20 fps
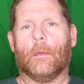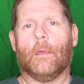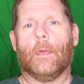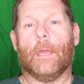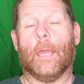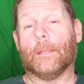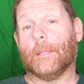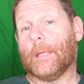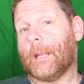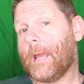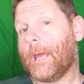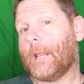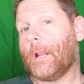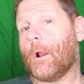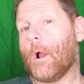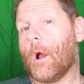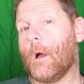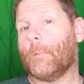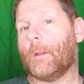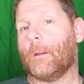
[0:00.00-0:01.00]
it. And then I had a
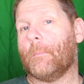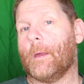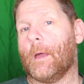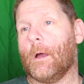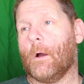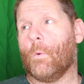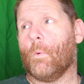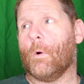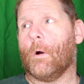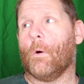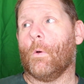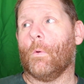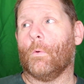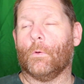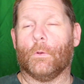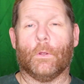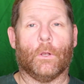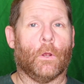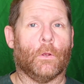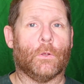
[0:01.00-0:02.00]
comment about,
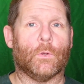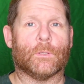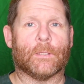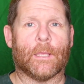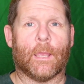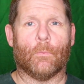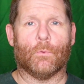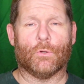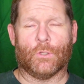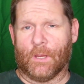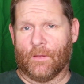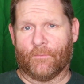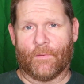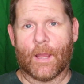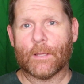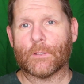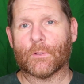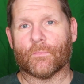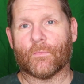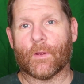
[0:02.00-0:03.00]
well, you know, you say, well,
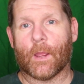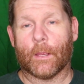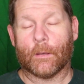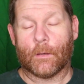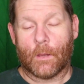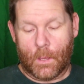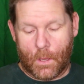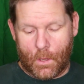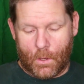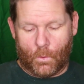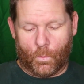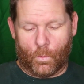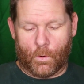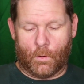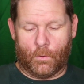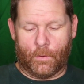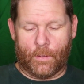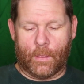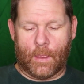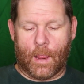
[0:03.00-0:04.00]
GFIs are fine.
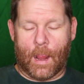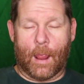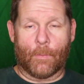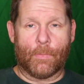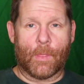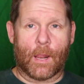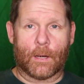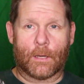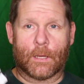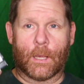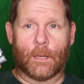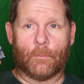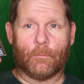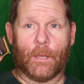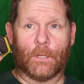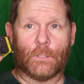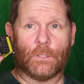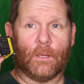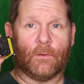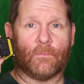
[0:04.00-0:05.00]
Well, I'm not cutting
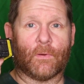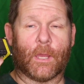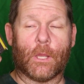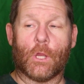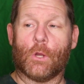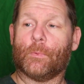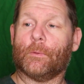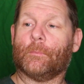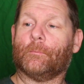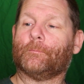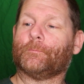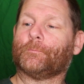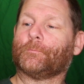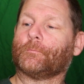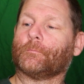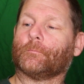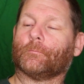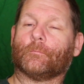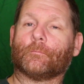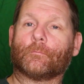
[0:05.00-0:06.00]
my GFI open,
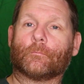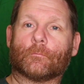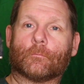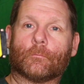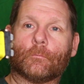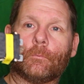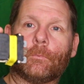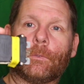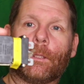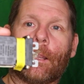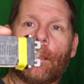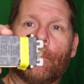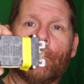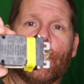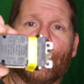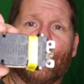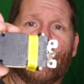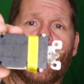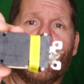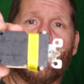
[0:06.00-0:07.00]

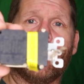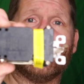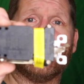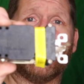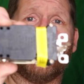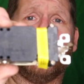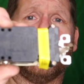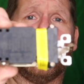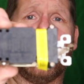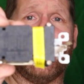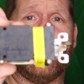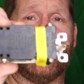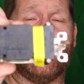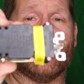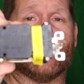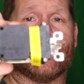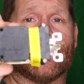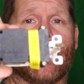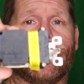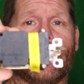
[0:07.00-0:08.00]
but there is a plate
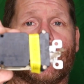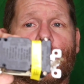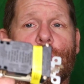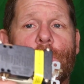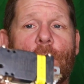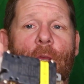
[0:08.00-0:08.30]
inside this